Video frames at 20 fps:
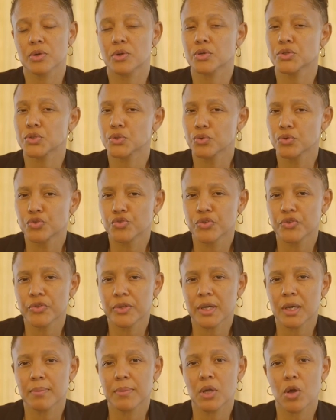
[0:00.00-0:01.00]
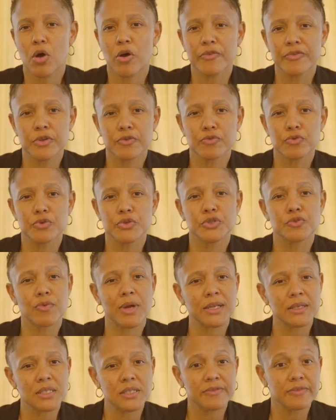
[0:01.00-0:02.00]
that our school children can be off the roads
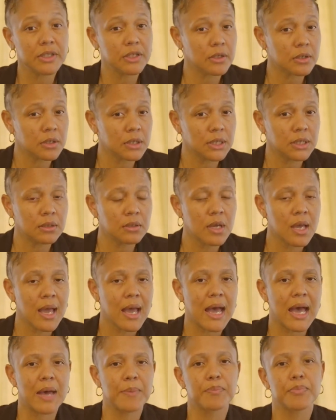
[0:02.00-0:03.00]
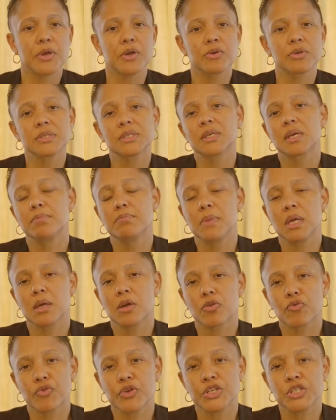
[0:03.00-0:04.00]
relatively early and parents can
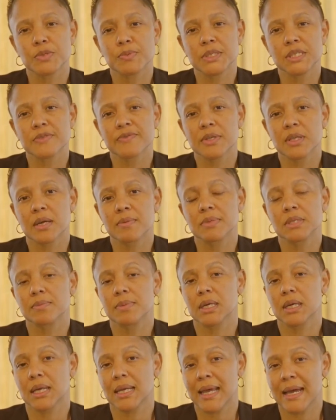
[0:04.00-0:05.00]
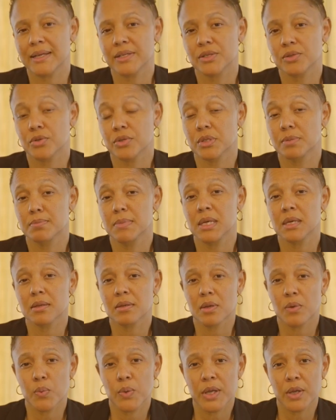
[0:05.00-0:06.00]
make arrangements for them to be collected or to make
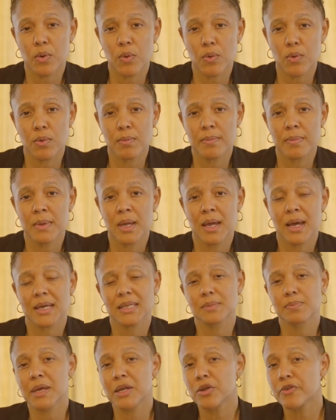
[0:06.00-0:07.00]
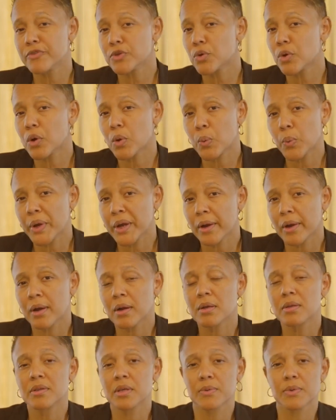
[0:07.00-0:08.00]
their way home. As many of you are
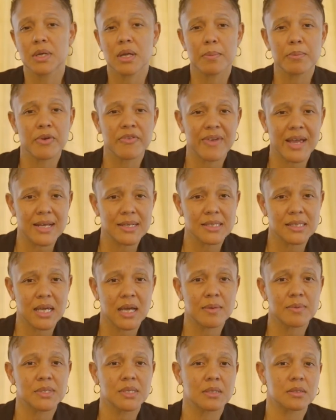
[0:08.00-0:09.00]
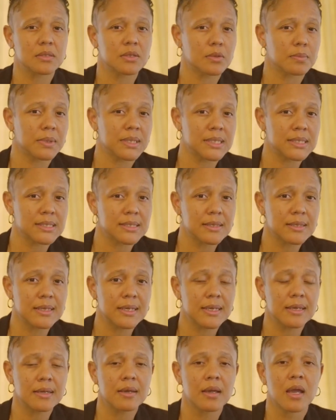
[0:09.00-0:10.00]
aware, there were a number of exams that took place
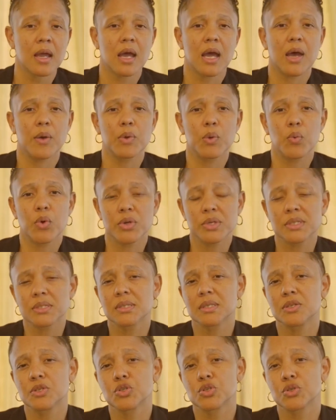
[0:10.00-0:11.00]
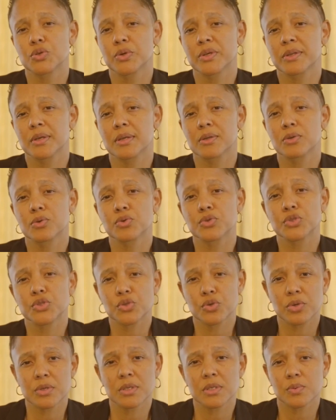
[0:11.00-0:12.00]
today, and we wanted to ensure that those
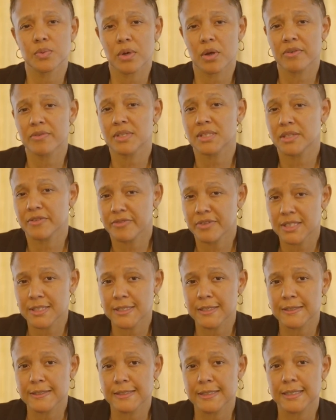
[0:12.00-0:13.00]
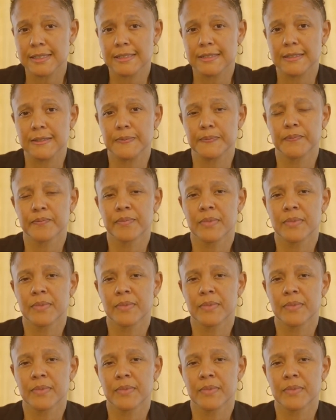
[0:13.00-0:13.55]
students were obviously facilitated.